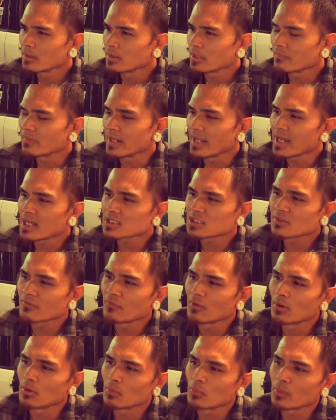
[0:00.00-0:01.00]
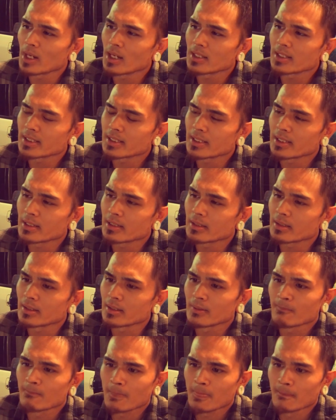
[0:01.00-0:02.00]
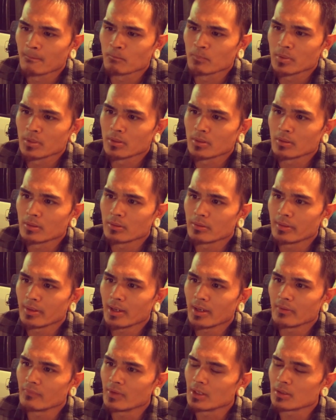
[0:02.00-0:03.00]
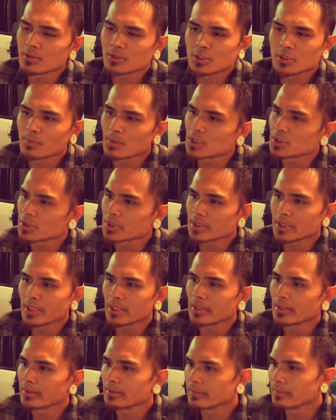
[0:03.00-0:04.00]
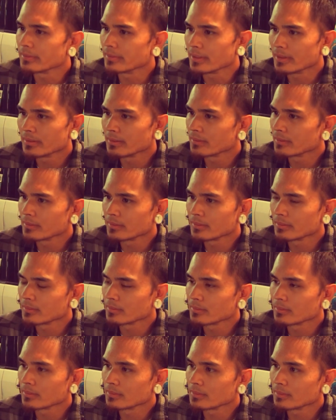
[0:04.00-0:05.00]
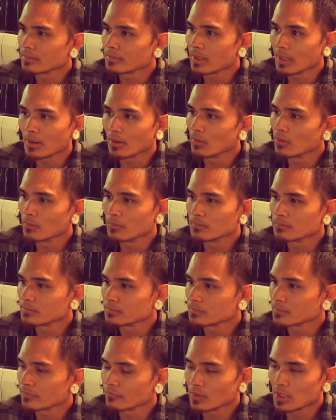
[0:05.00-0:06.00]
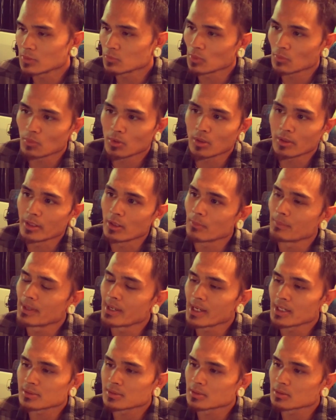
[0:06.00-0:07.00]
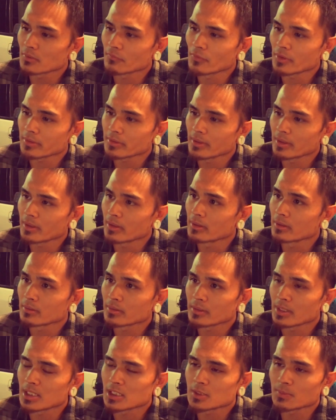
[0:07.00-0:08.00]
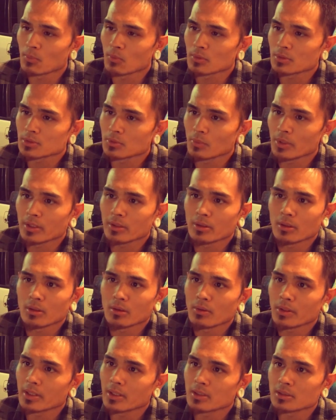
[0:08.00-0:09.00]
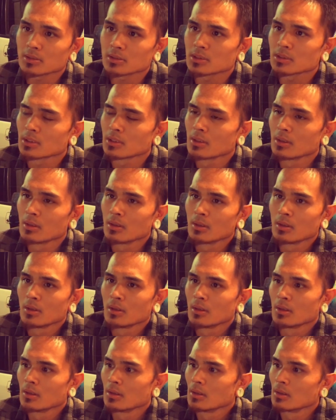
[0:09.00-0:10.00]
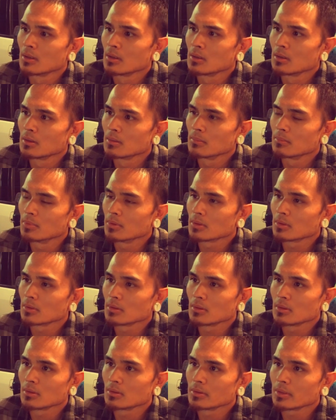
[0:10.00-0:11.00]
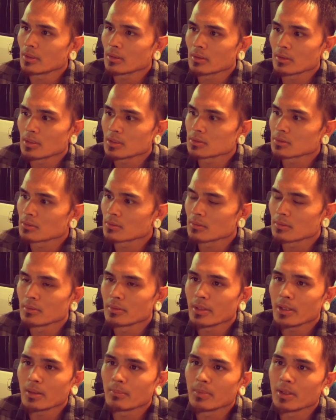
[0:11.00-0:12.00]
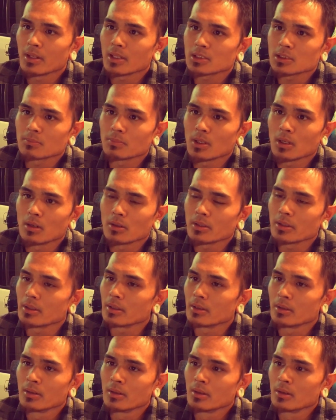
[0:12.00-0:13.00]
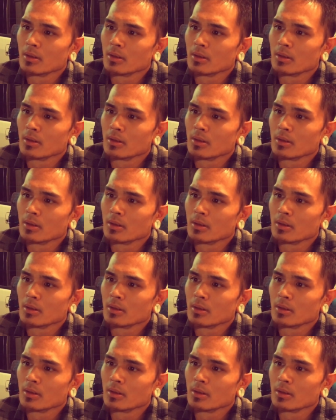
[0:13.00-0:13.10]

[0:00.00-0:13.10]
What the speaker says: They have an asphalt rally kit. They have air suspension kit, and yeah, if you guys want to run on airbags and stuff like that, K-Sport's a way to go, I guess. But yeah, guys, other than that, man, that's about it.